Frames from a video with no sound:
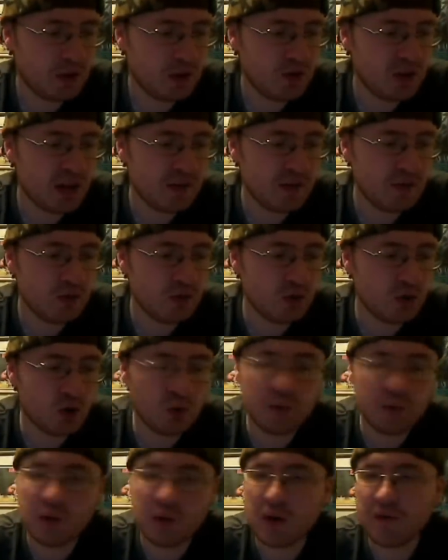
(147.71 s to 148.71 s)
You have this
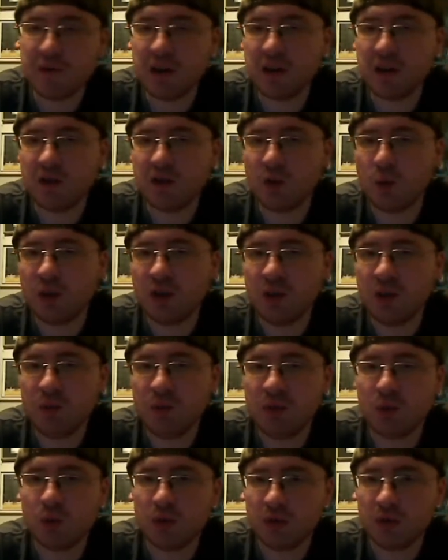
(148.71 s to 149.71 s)
girl played by Vanessa
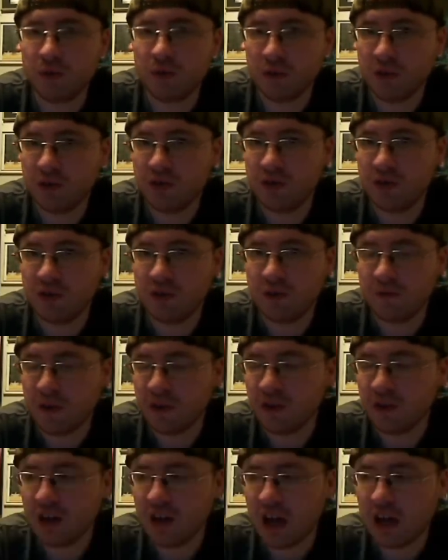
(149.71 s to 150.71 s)
Williams who works for this
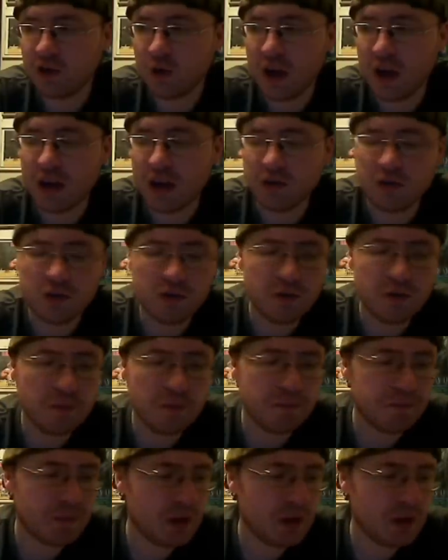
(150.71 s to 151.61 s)
defense contractor.